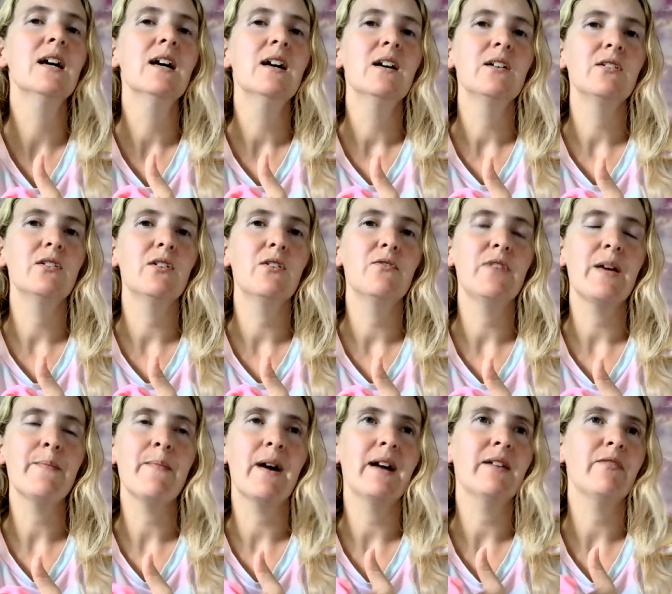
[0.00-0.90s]
you know
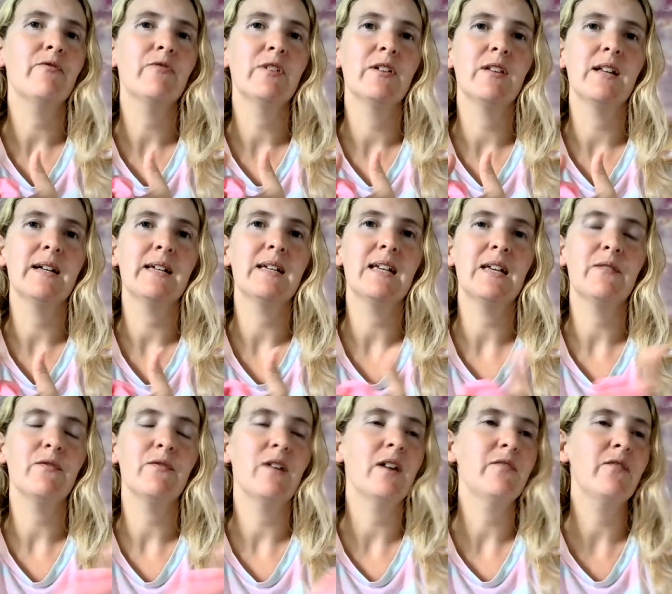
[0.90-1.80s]
they might feel like
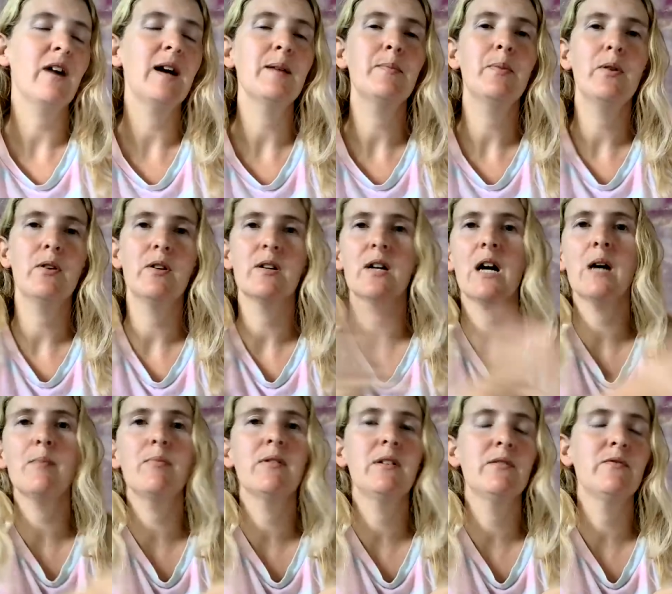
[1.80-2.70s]
if, if I put a
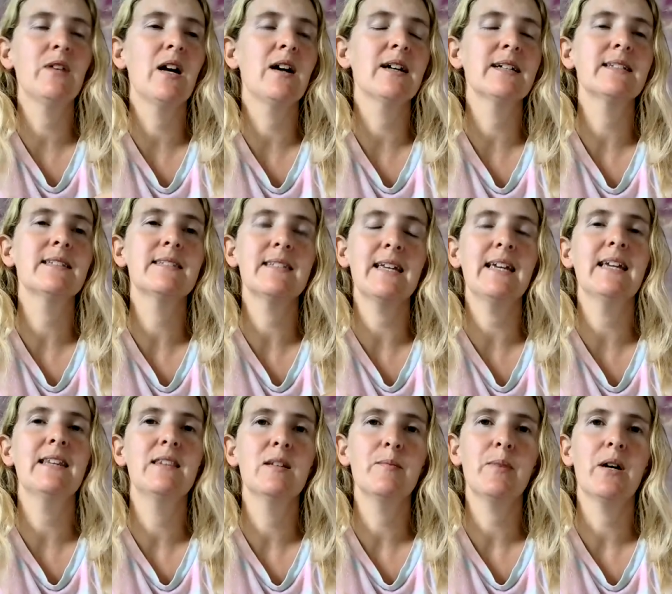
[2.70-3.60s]
couple of lines
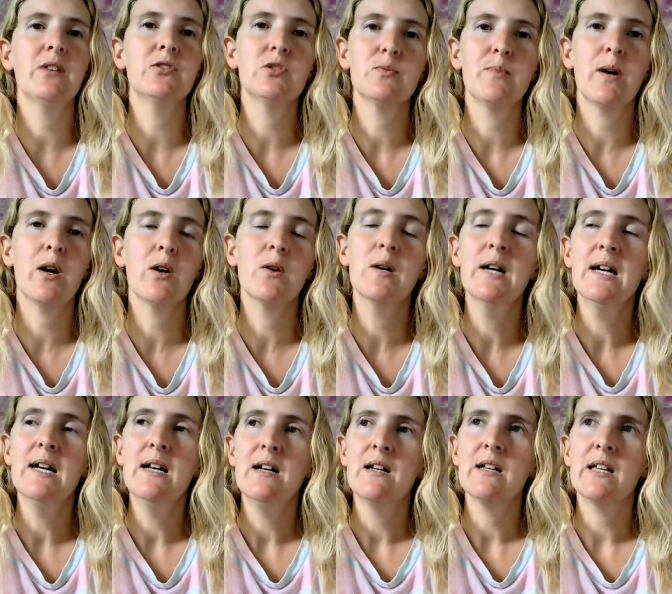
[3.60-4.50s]
in the punch bowl
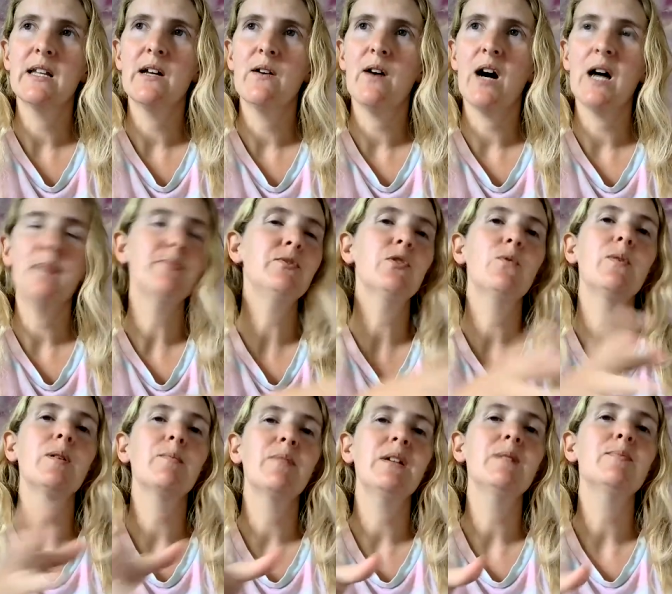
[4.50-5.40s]
you know I'm
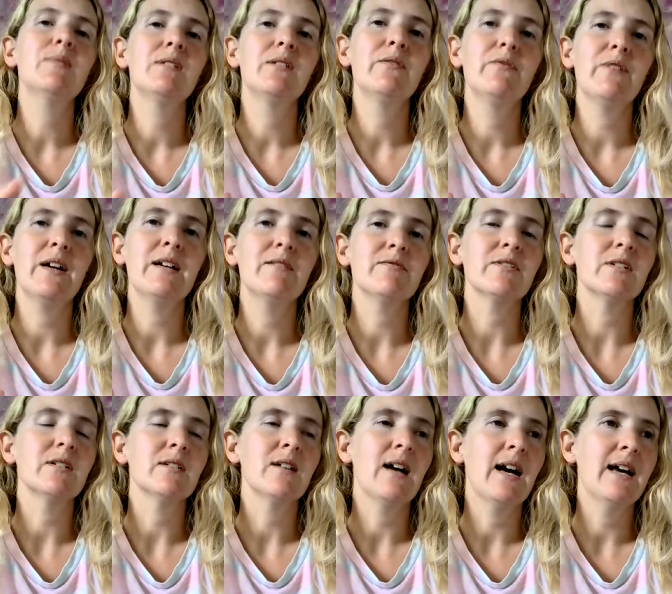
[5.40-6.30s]
doing people a favor
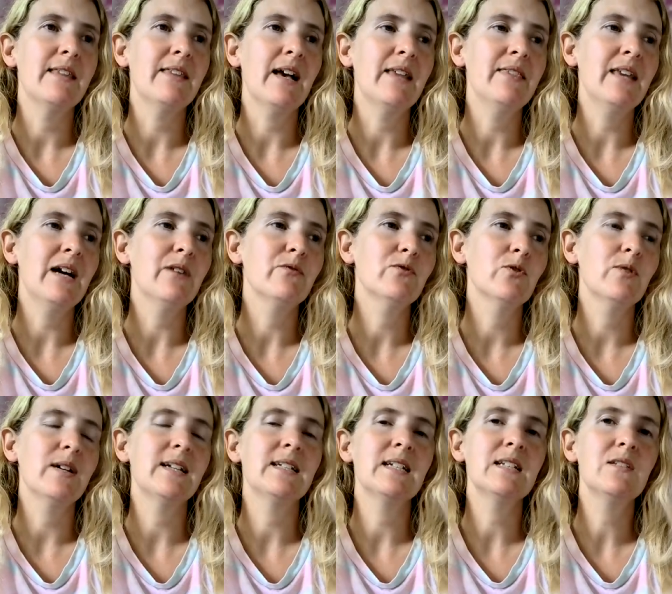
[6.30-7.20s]
and and therefore
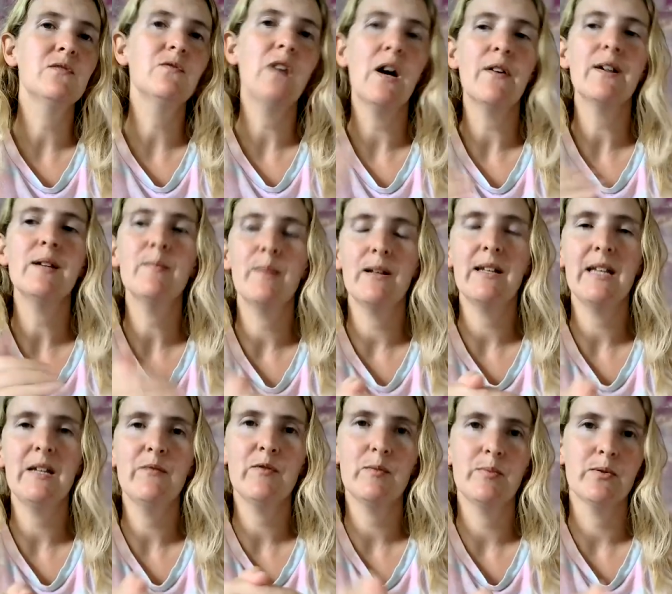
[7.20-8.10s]
it is very
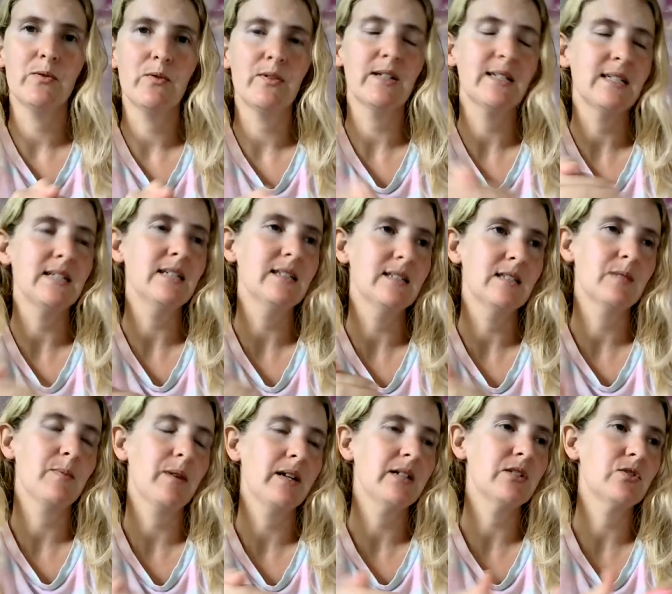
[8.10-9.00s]
believable that he's
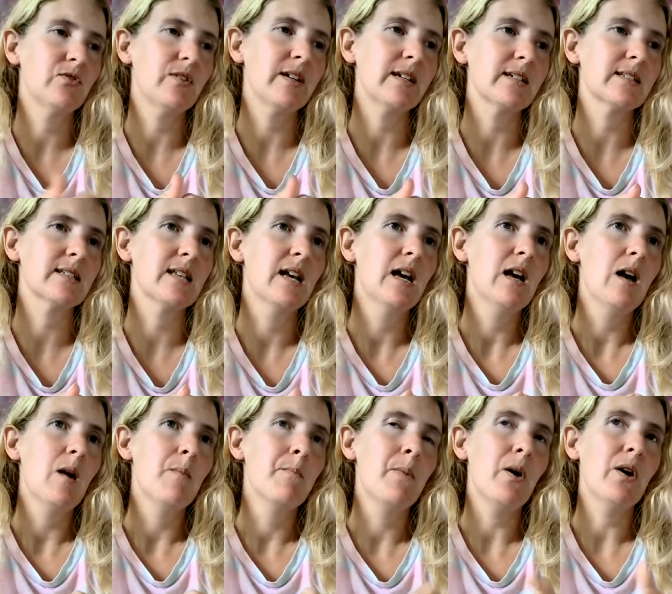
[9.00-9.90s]
spiked drinks
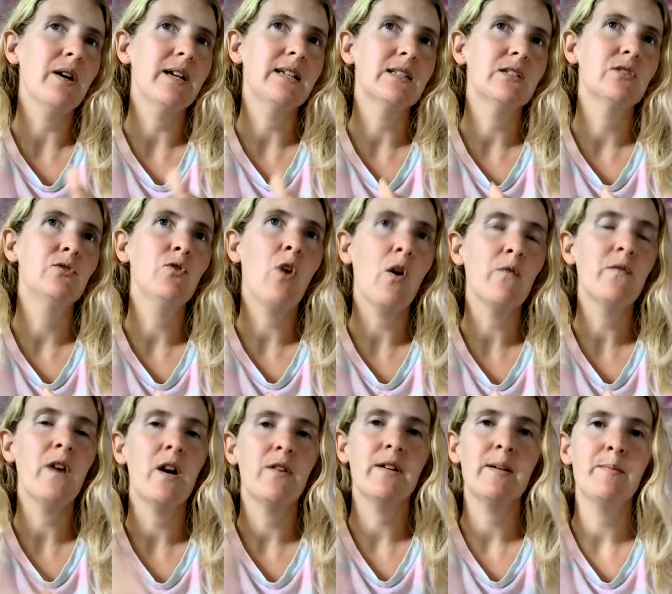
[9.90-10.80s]
but it's not
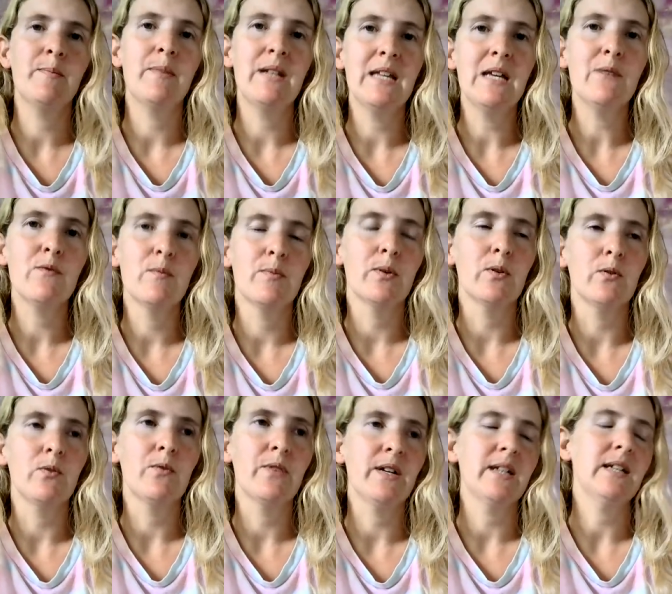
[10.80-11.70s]
very
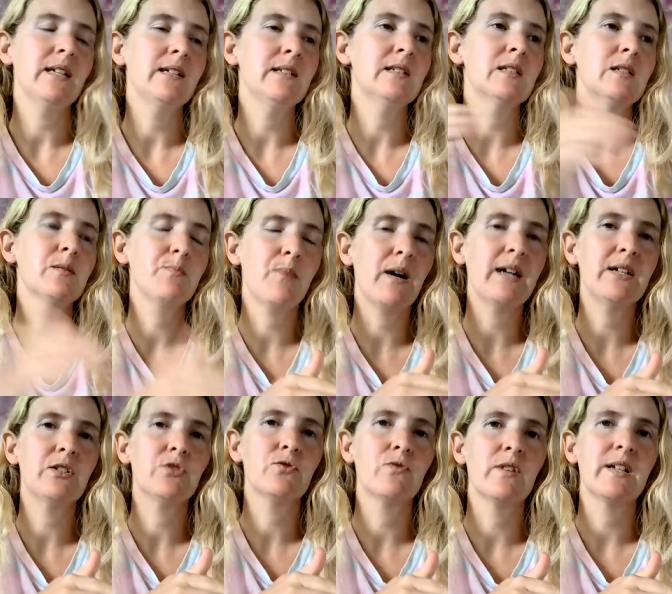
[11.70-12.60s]
believable that he's
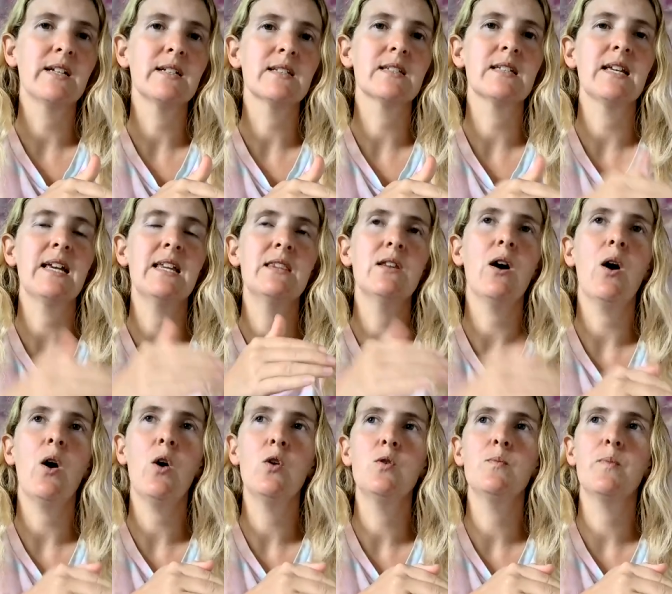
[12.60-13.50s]
spiked drinks in the
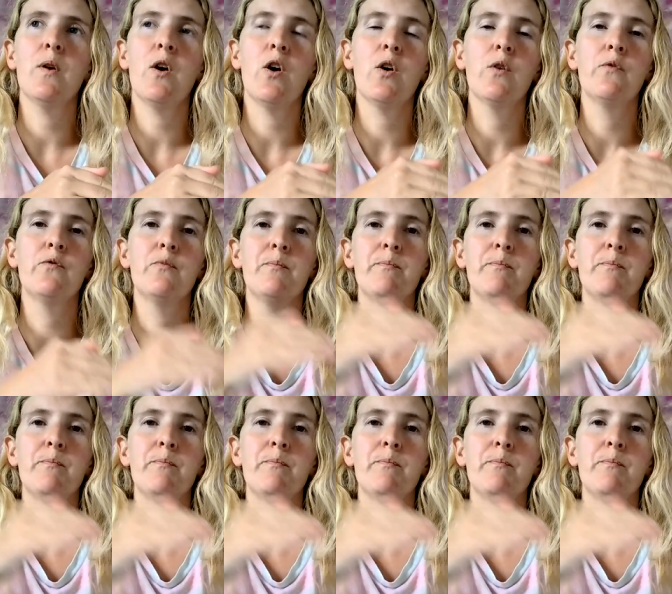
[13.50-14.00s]
hope of